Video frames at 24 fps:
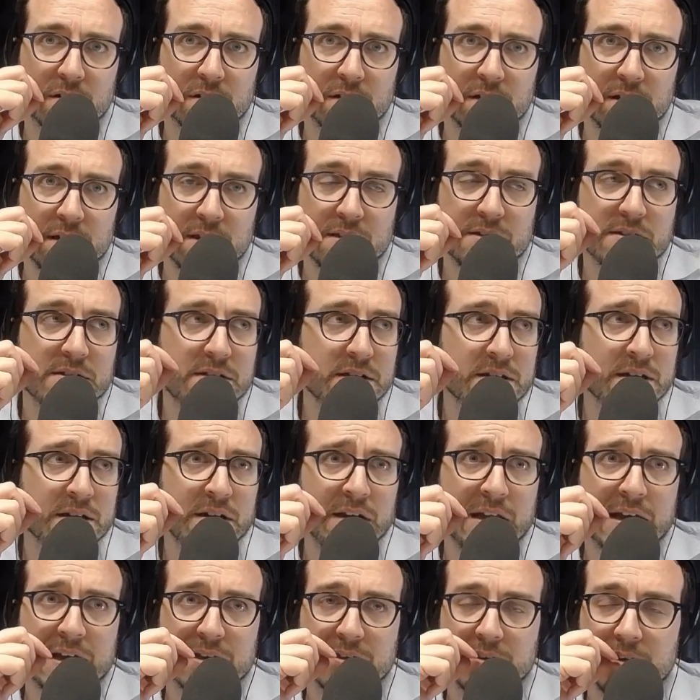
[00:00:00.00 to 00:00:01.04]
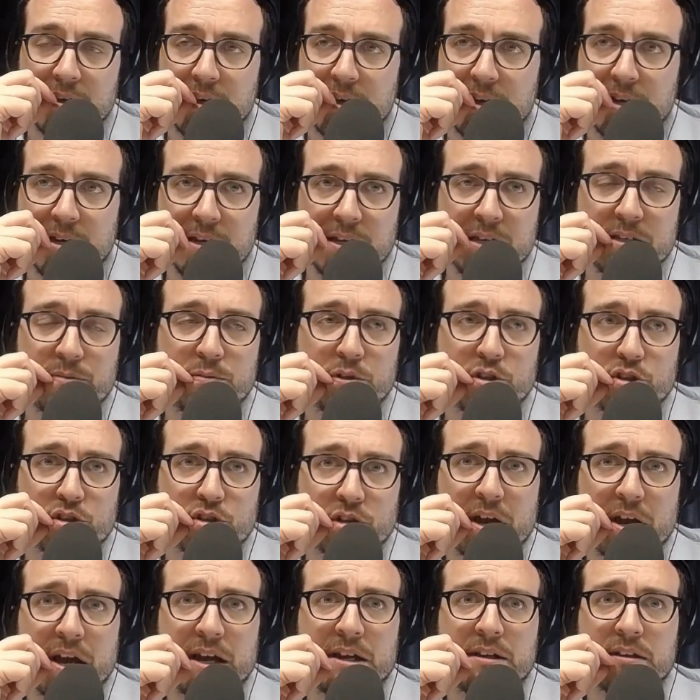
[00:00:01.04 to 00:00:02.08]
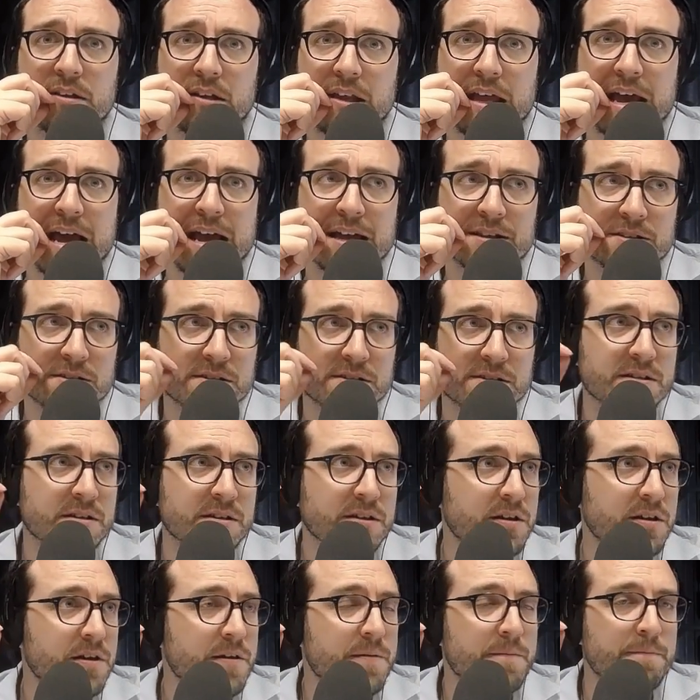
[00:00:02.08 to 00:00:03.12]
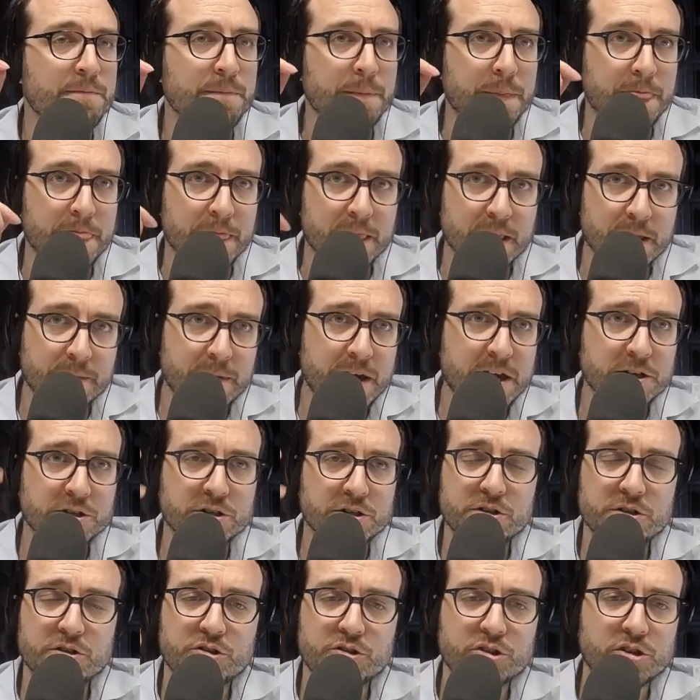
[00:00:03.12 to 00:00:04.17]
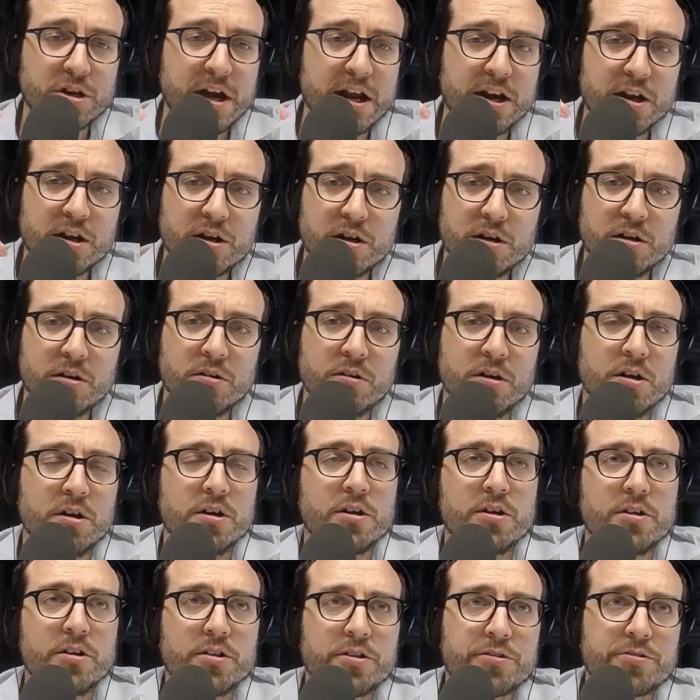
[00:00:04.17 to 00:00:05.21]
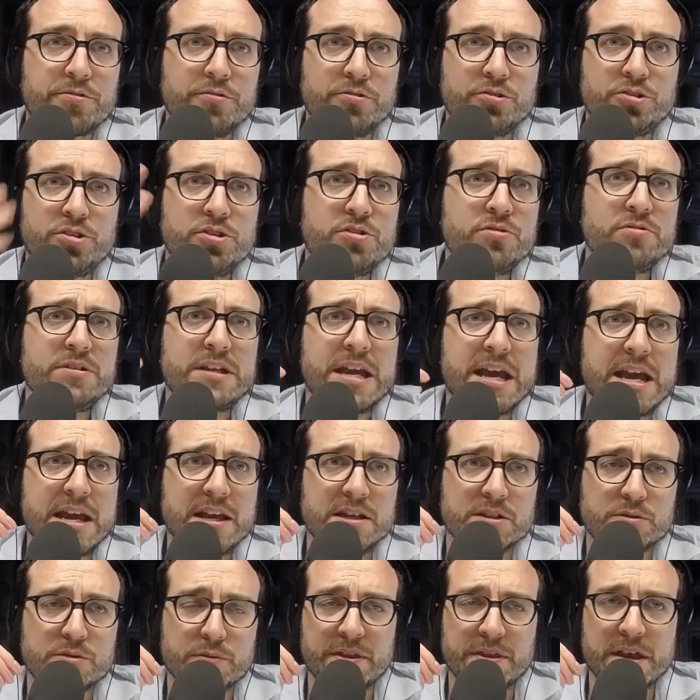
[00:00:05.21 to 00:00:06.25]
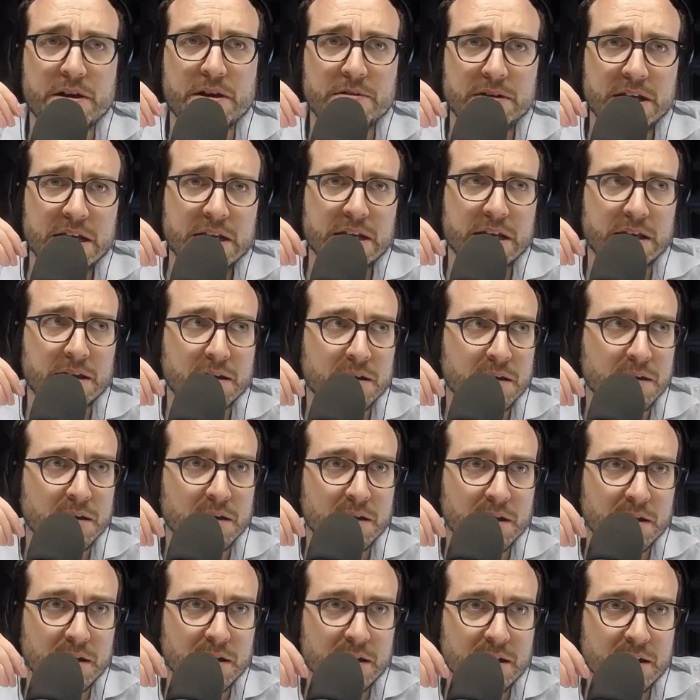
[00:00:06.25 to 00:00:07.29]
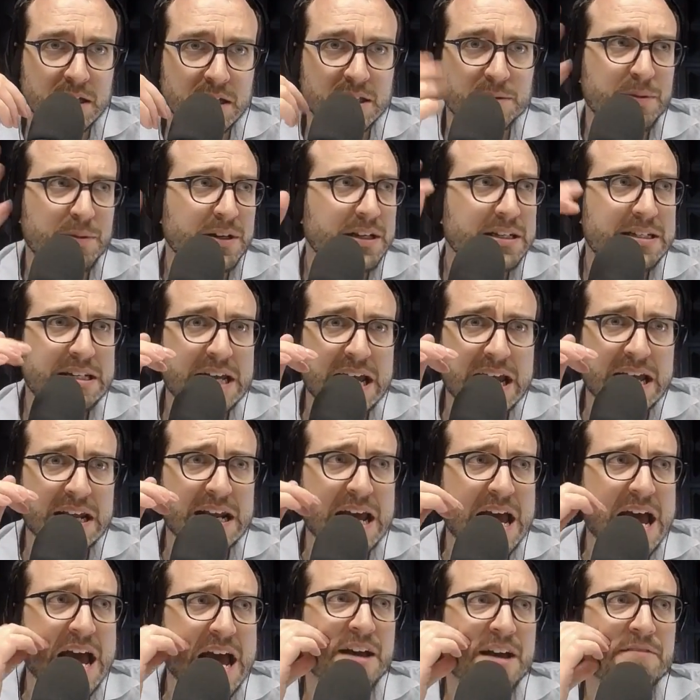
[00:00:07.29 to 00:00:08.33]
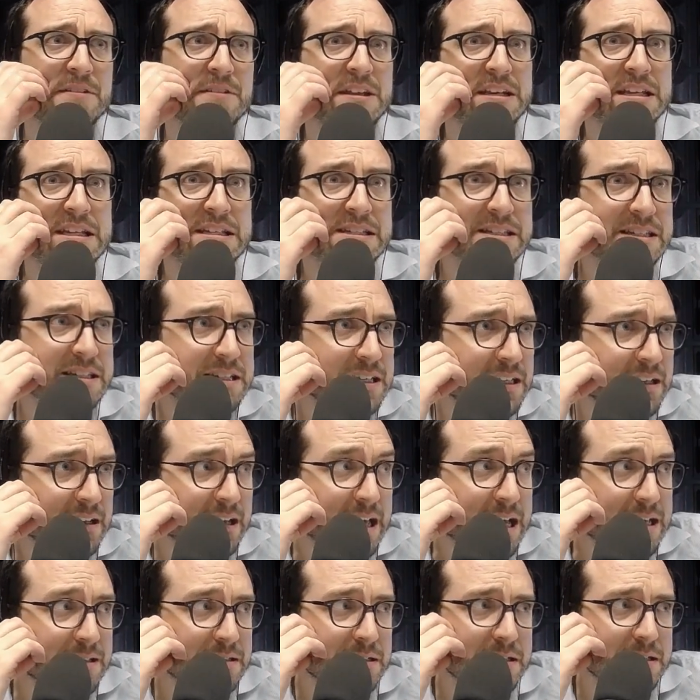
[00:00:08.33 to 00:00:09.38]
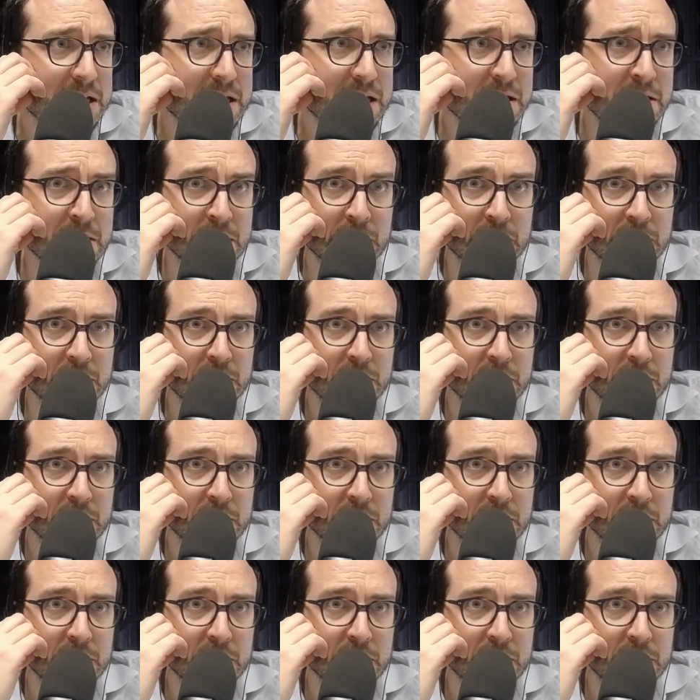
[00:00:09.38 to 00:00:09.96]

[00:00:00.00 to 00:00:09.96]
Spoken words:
He's been trying to last. Imagine you try to go 2 days without eating. It's been a day and a half and he still hasn't eaten.